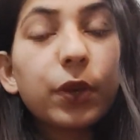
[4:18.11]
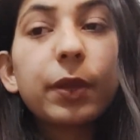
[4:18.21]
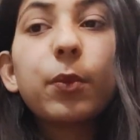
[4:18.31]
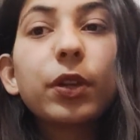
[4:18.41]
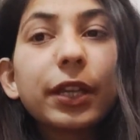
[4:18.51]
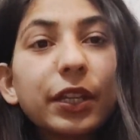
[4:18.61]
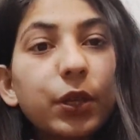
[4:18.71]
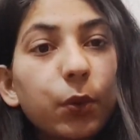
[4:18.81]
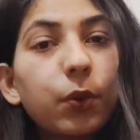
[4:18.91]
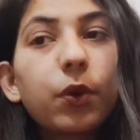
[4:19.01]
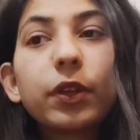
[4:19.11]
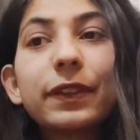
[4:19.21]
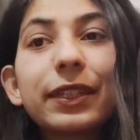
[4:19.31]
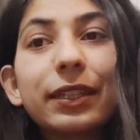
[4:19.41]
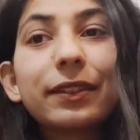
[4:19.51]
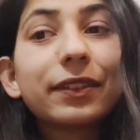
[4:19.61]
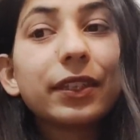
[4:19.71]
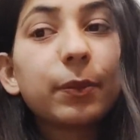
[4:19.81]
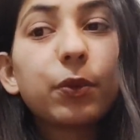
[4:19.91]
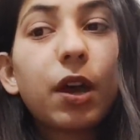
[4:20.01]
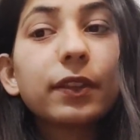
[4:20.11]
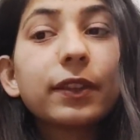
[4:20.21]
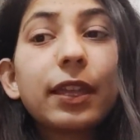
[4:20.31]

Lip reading: Okay, mold can grow on cereals and cereal products.